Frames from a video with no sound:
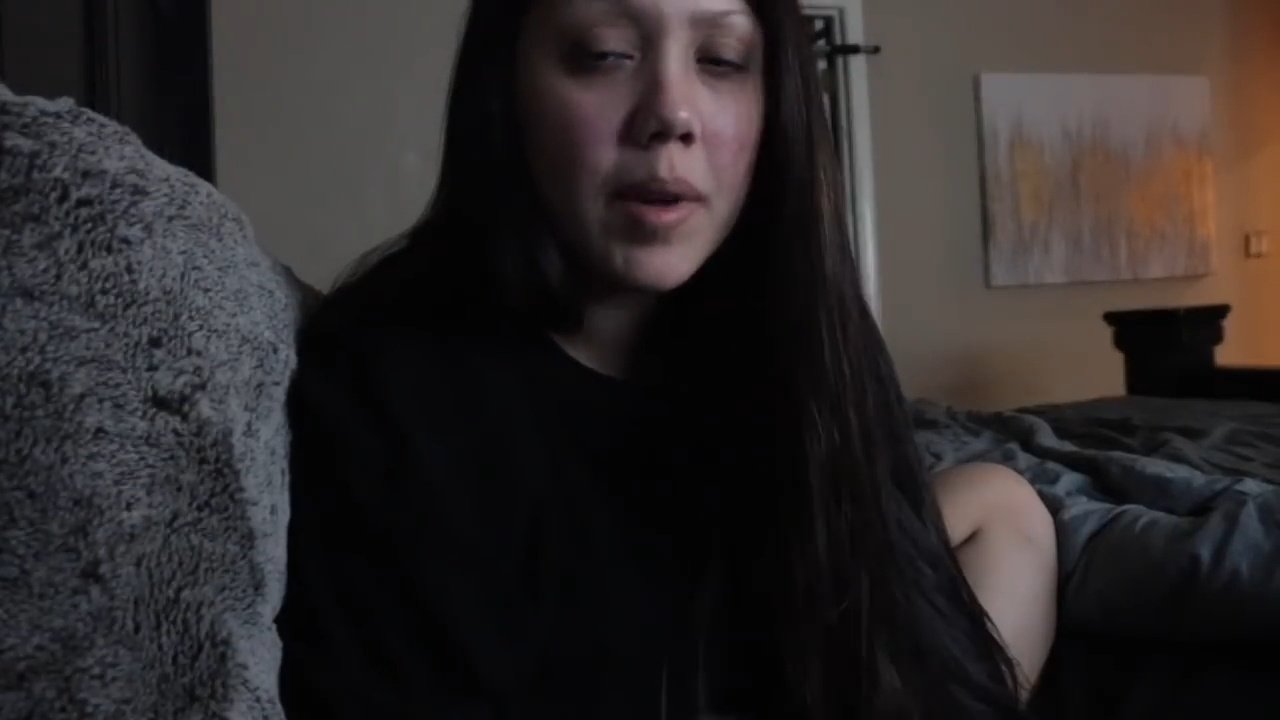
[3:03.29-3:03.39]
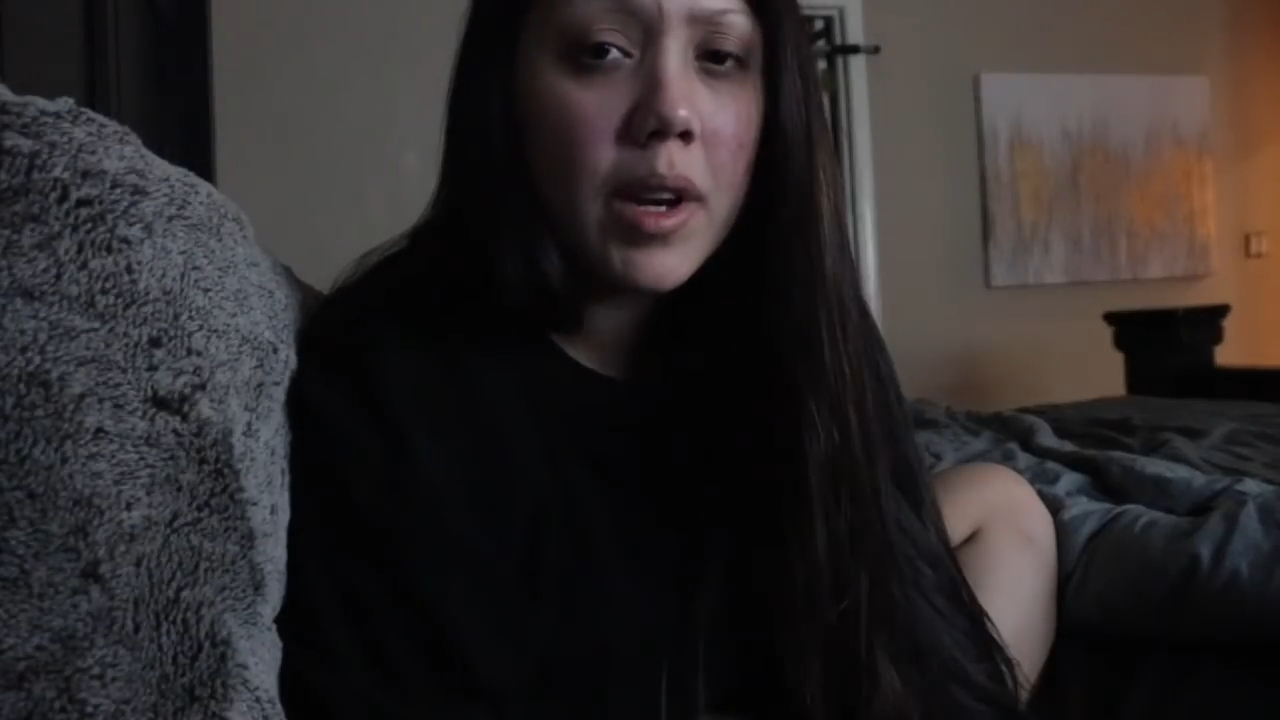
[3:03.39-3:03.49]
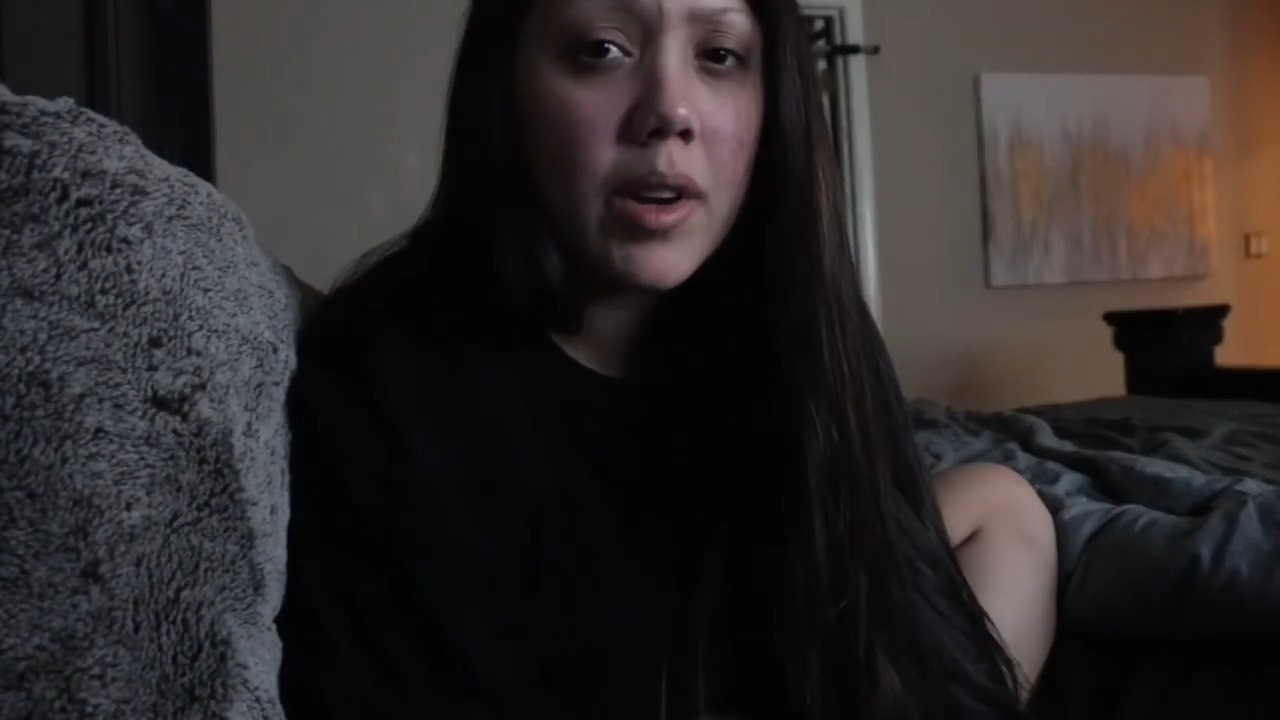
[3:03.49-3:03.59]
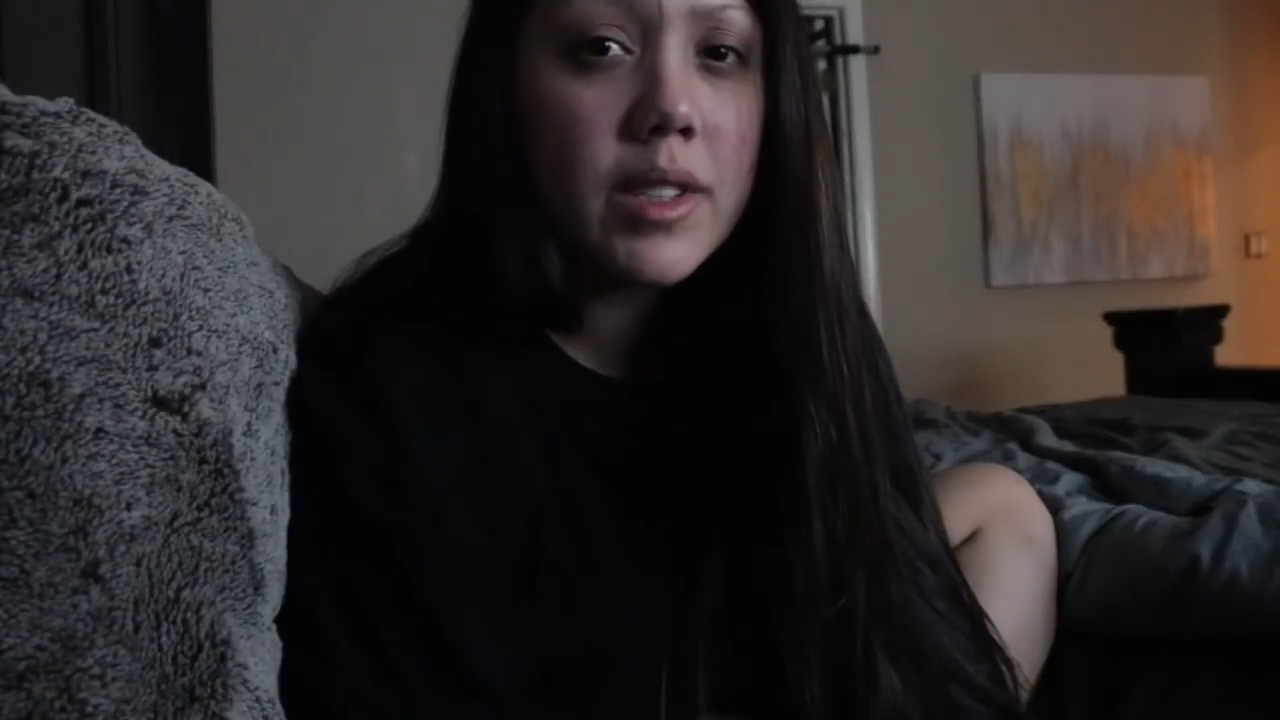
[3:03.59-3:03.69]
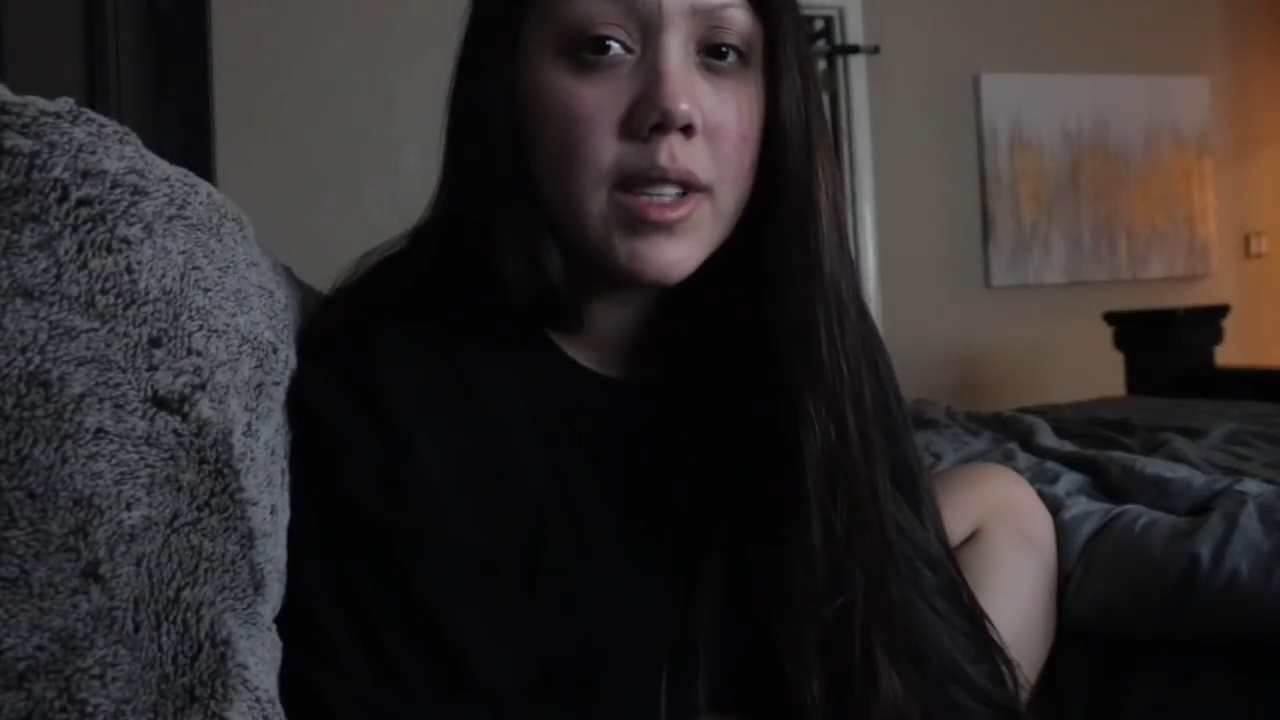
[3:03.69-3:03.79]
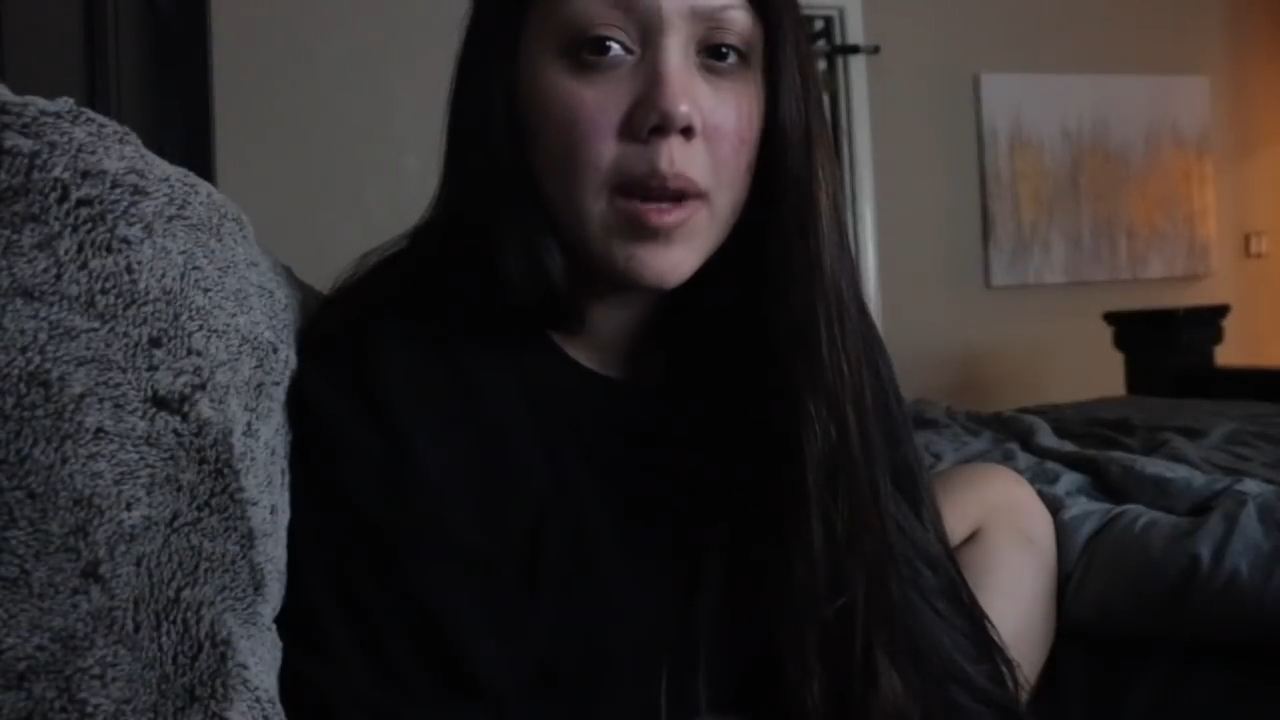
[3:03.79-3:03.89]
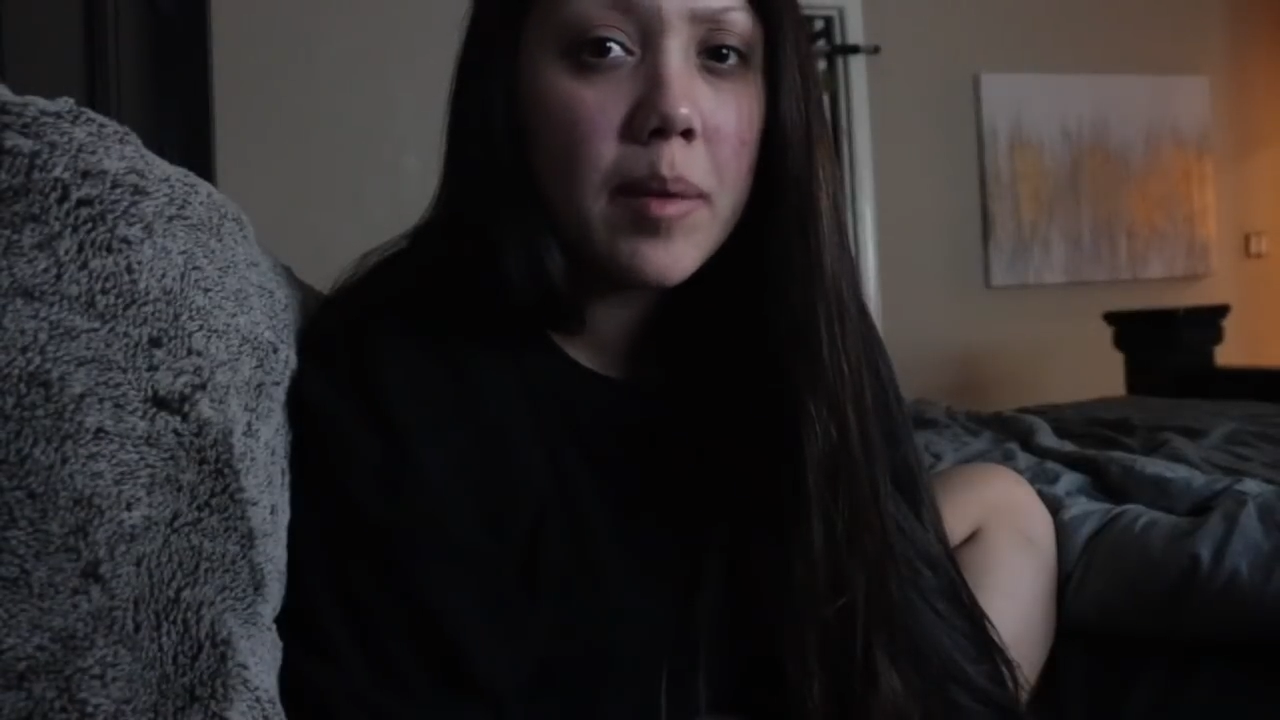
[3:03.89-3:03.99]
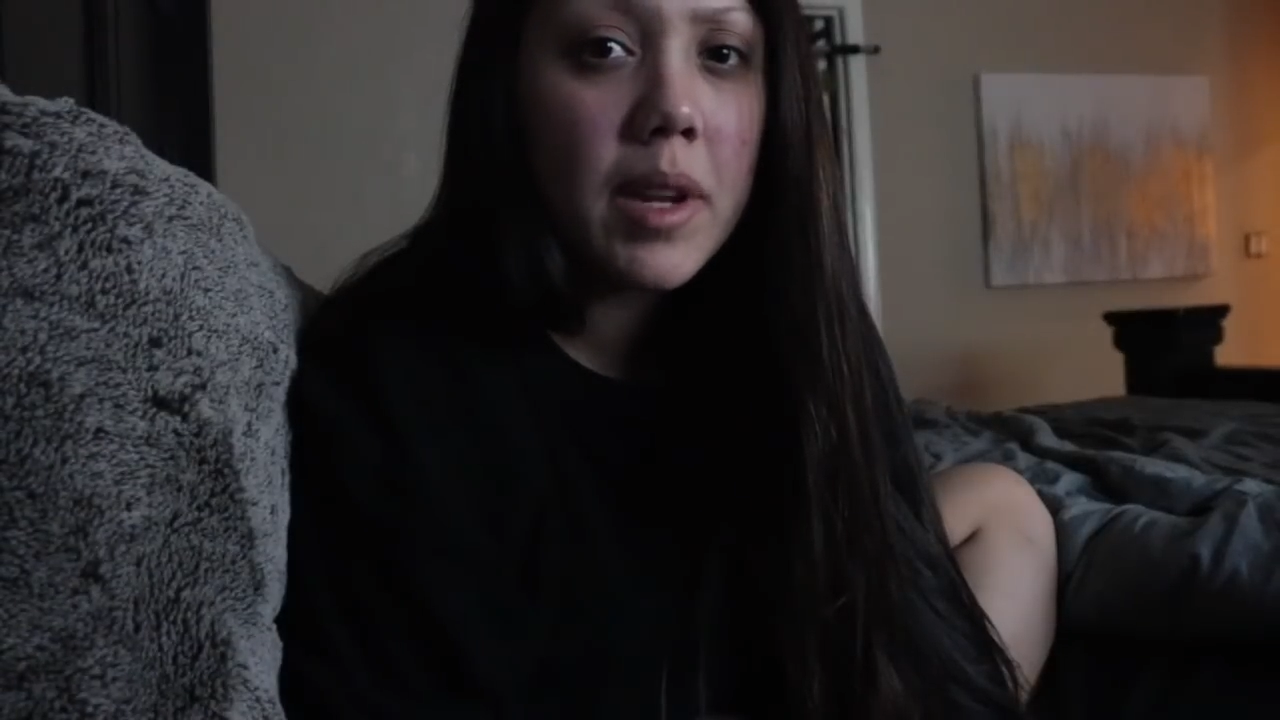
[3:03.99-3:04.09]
I know I said I'm